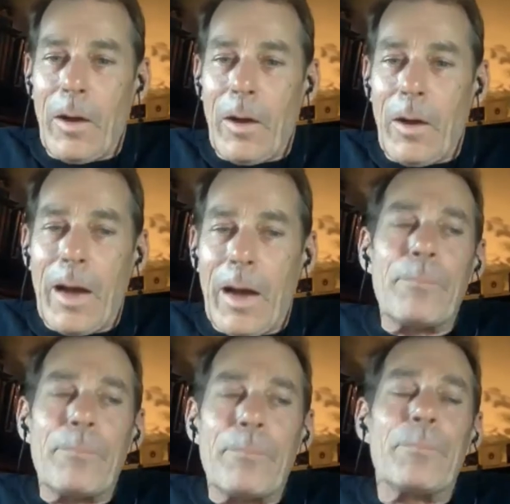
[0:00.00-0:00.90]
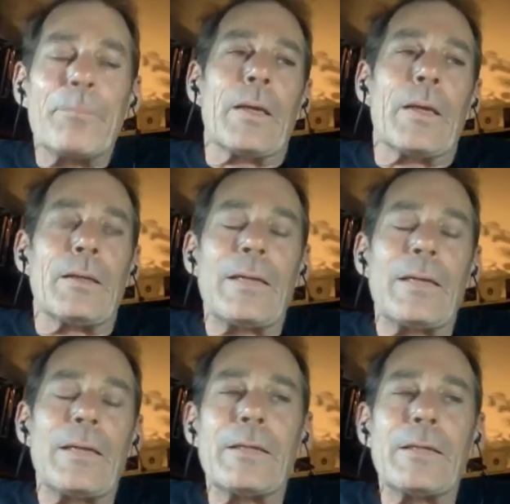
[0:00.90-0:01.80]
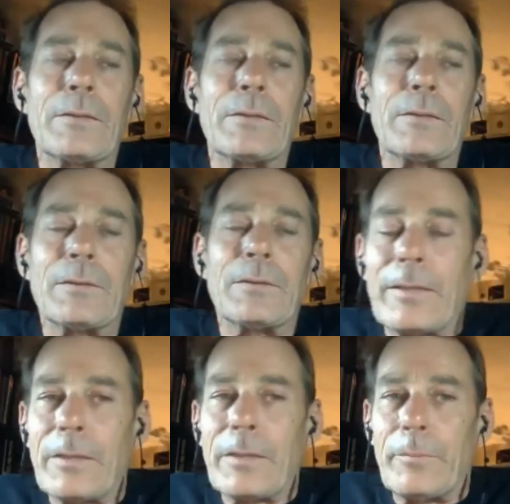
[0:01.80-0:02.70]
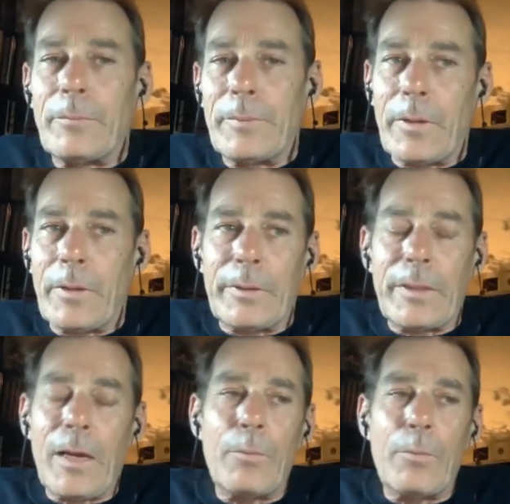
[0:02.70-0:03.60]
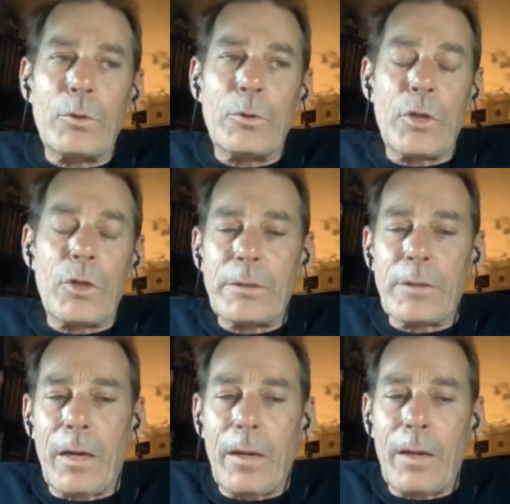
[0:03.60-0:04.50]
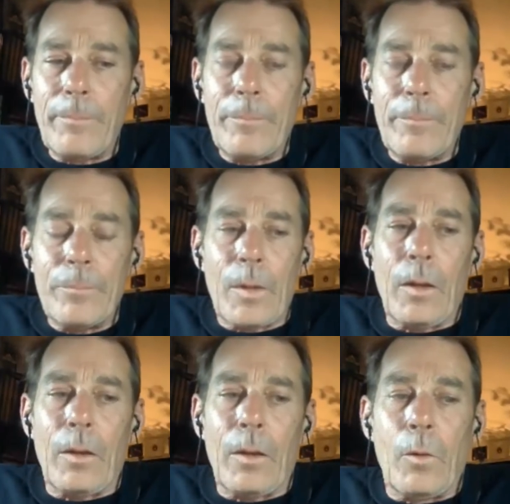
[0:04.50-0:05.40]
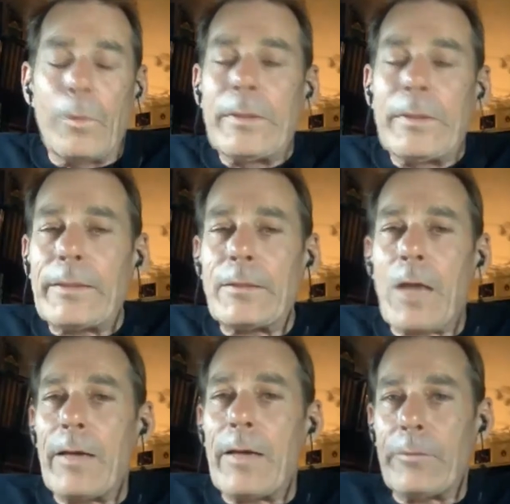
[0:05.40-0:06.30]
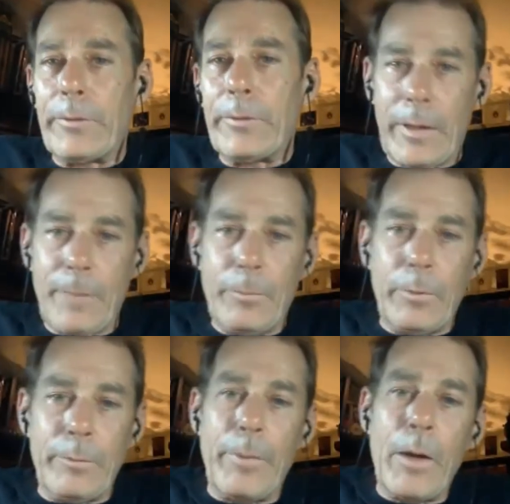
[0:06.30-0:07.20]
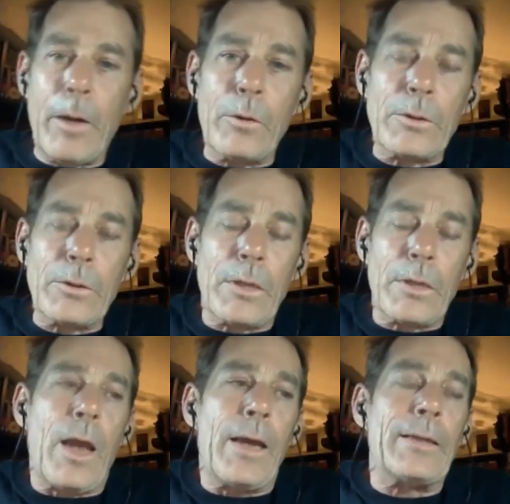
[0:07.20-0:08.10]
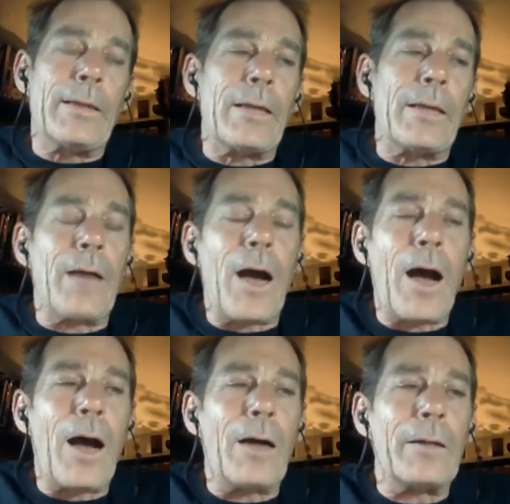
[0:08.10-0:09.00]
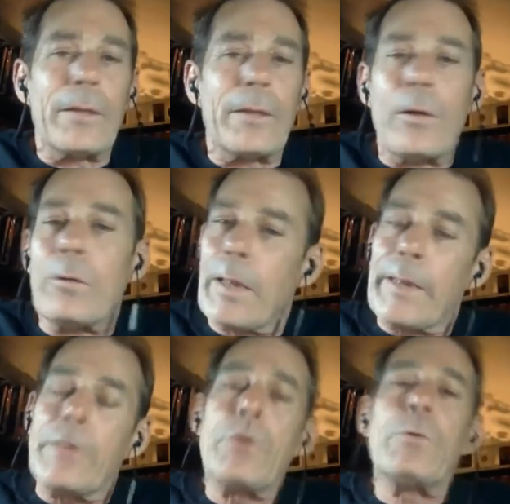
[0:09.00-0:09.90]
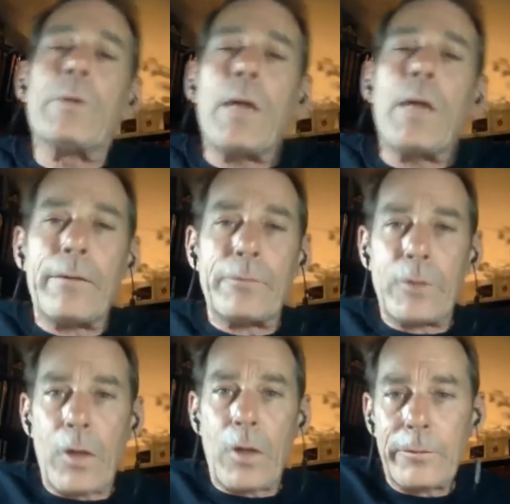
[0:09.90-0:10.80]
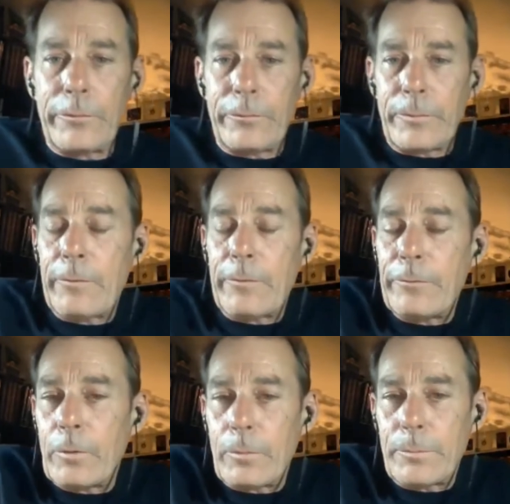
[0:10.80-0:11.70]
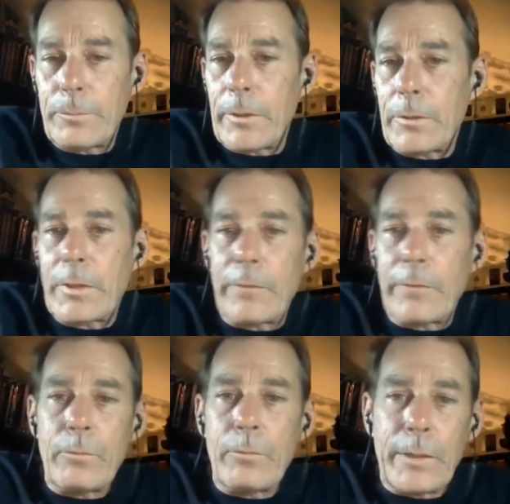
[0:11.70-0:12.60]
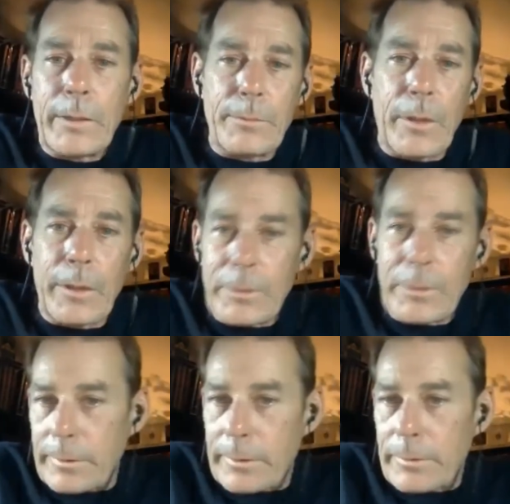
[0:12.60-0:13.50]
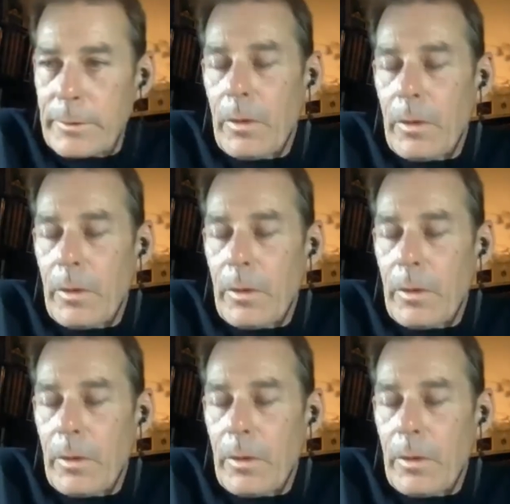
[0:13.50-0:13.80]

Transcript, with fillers: exactly. I, like I like I said, you know, in a couple of shows. Um, we'd like to tie everything up with bows. And, and you know, like you and I have talked now for, you know, several months behind the scenes,